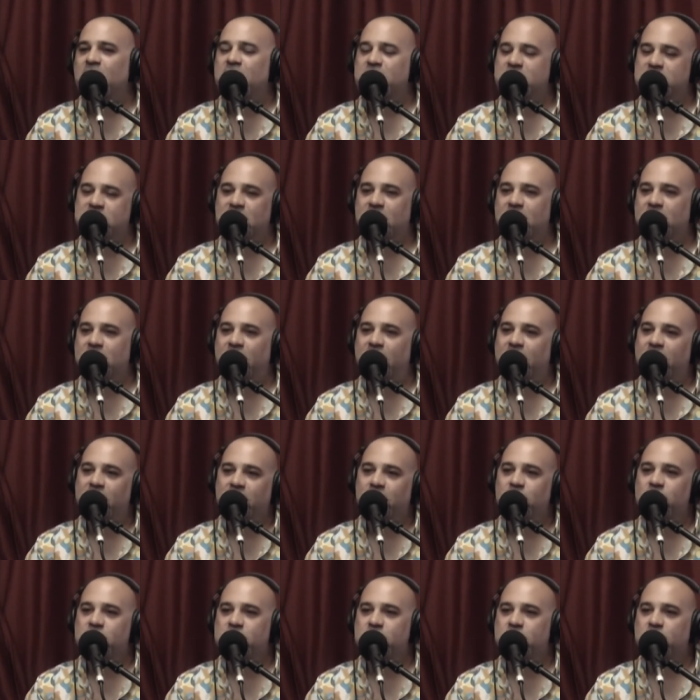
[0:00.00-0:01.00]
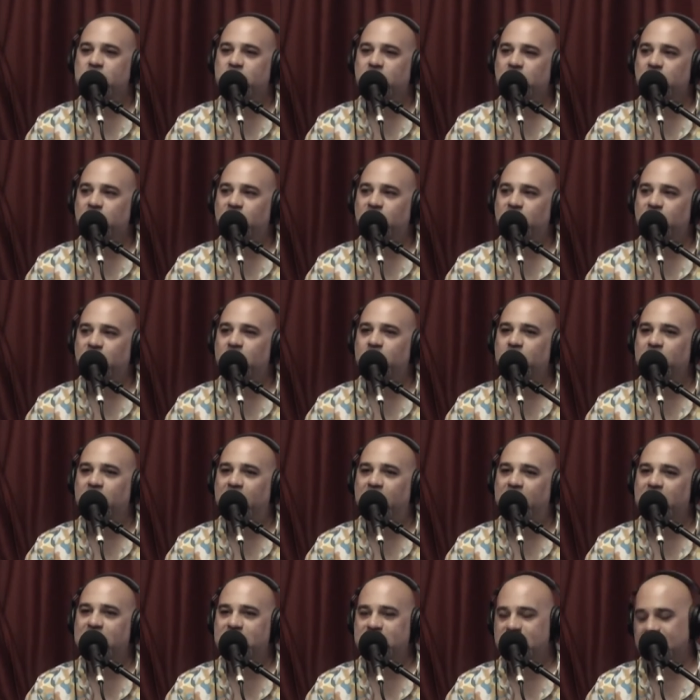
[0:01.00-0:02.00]
I just think, like usual, you
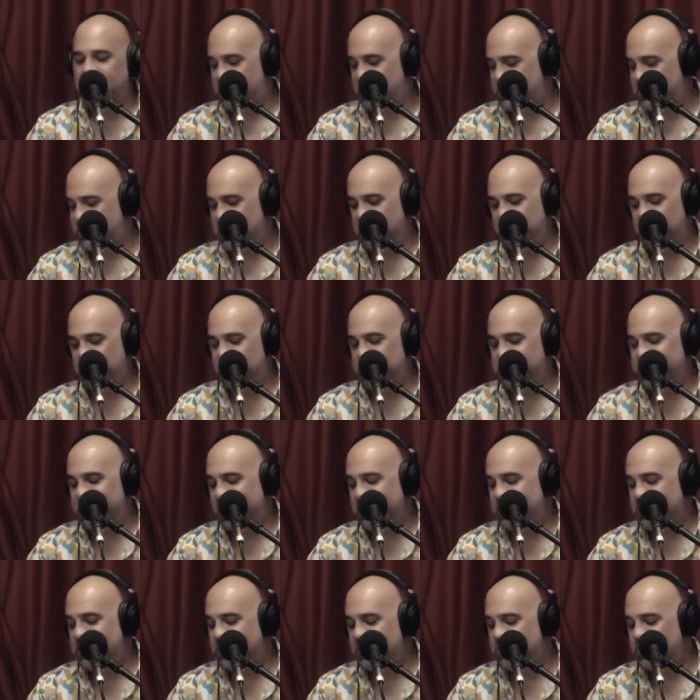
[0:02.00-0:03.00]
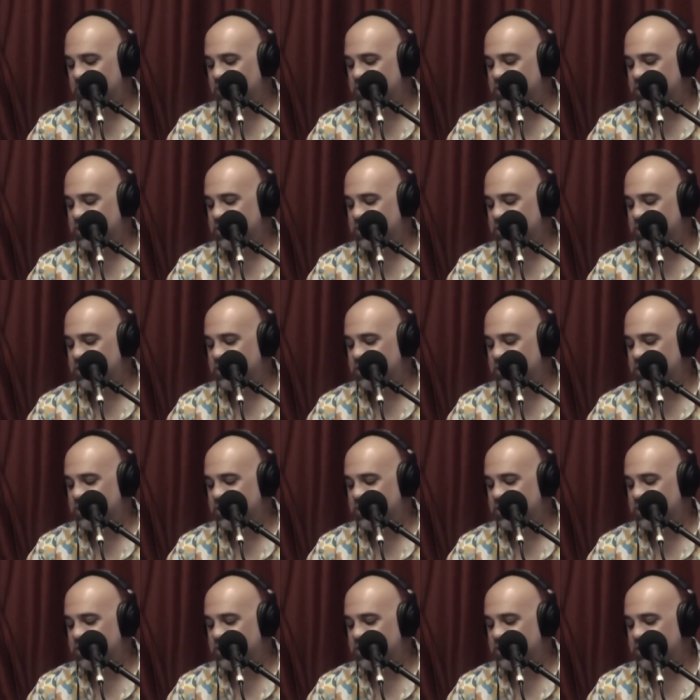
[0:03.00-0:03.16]
verbalized it in a simple sentence,